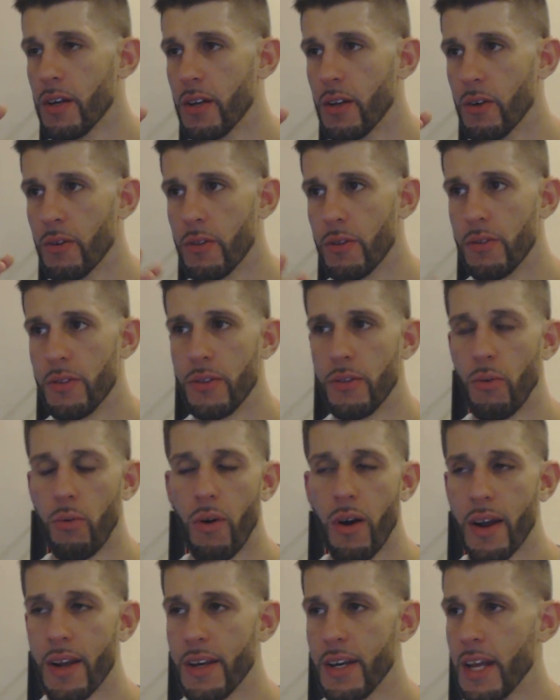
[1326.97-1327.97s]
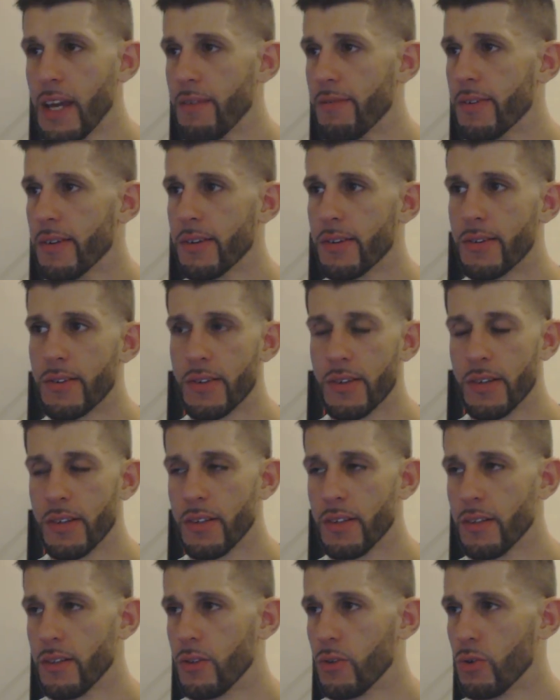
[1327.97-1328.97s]
the Ryan Davis
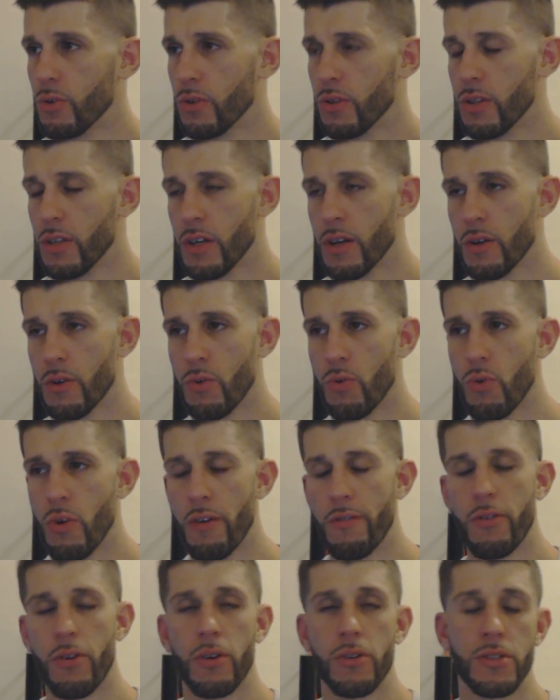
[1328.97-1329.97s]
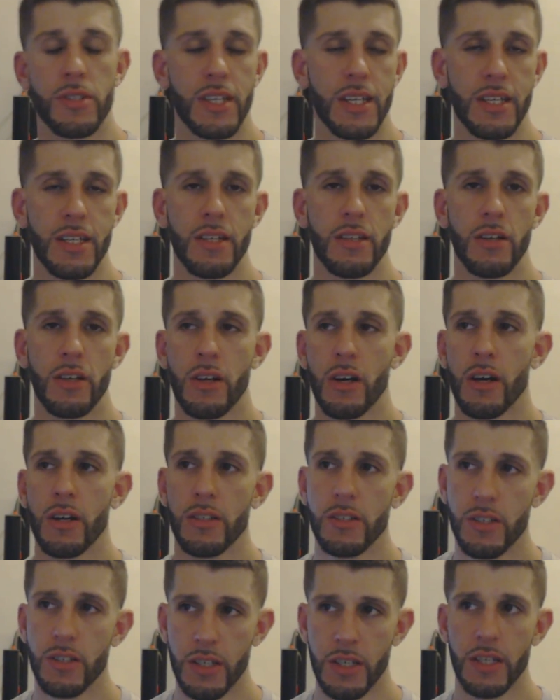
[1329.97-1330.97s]
and whoever else they need to
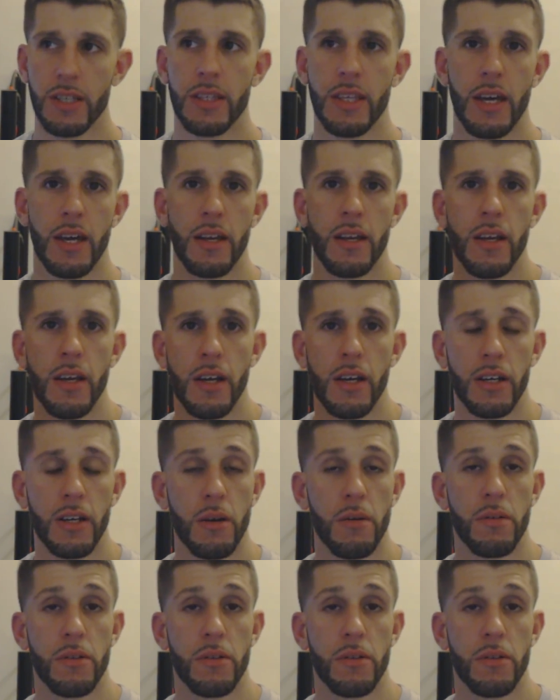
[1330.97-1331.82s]
cut to get that,